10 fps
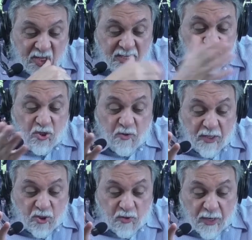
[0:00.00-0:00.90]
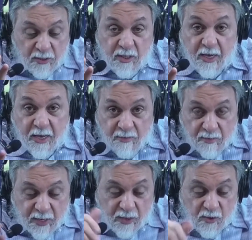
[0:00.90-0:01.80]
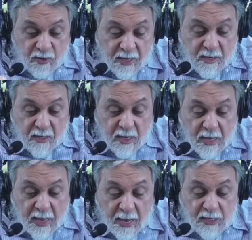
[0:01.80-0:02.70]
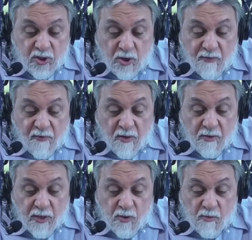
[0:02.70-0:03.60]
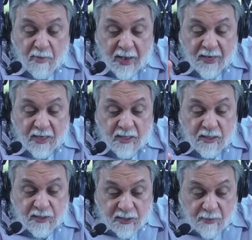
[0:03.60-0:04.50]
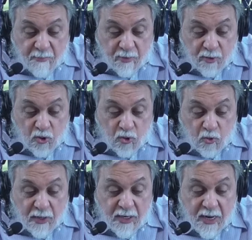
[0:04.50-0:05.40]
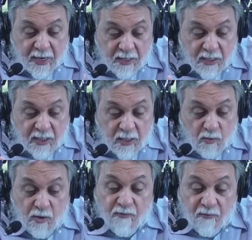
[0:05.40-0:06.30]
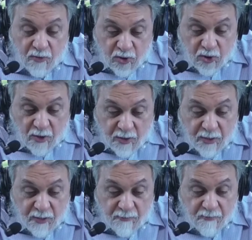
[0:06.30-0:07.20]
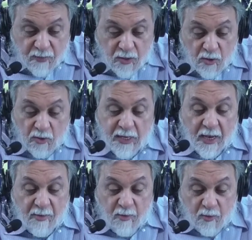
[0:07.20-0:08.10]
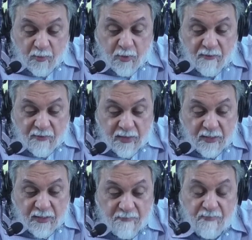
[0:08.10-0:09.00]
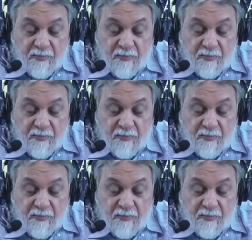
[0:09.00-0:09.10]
This is a great show, Dr. Dahan. Thank you again. I started following you back in December 2019 when you first started. Your timing was perfect.